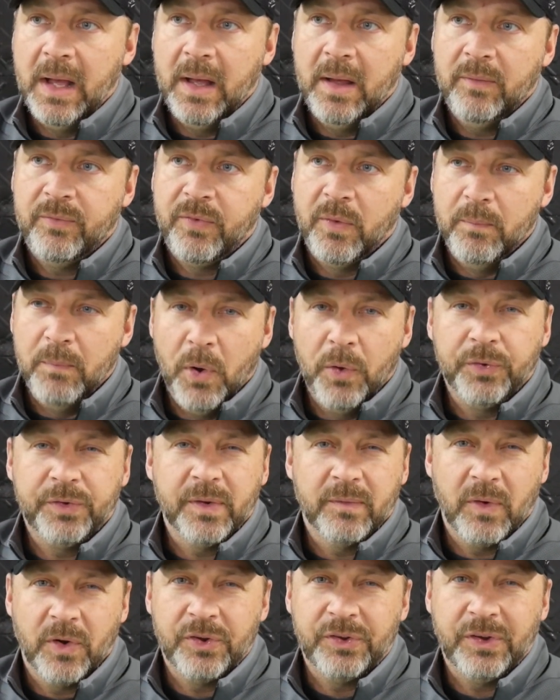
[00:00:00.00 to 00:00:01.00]
for most
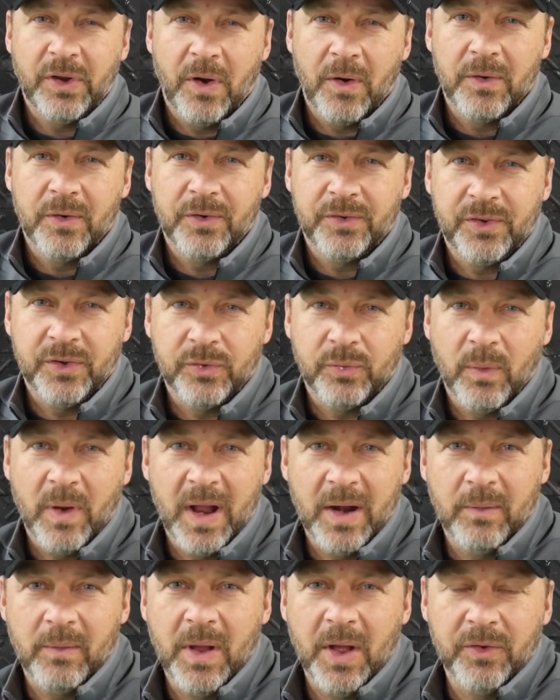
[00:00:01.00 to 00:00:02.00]
of our starters is
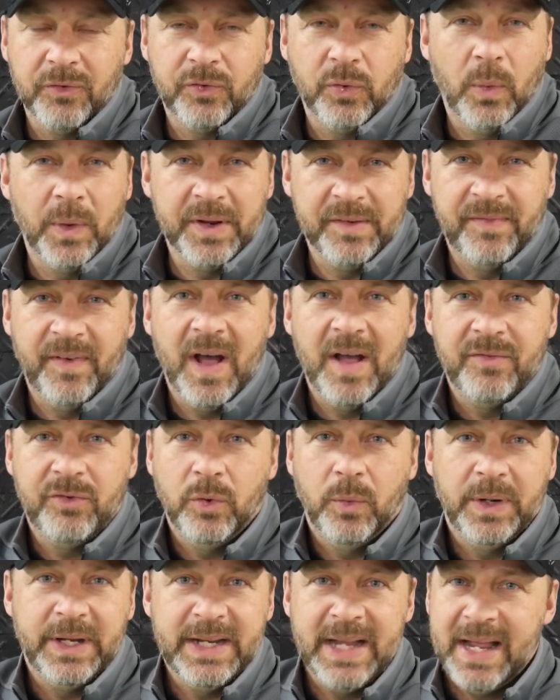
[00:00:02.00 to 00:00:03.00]
right around 25,
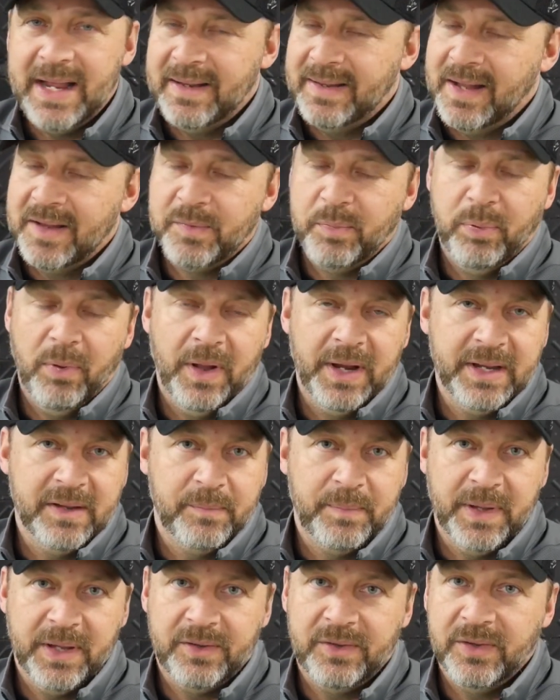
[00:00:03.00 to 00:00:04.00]
28. That's plenty of
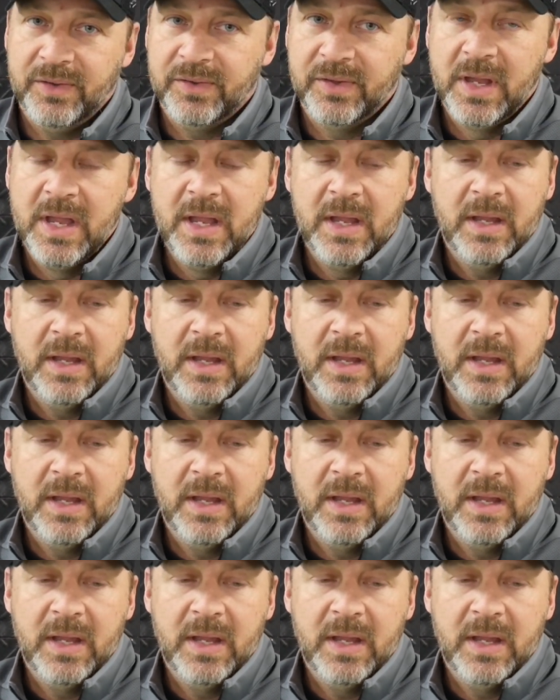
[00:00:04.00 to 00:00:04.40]
pitches.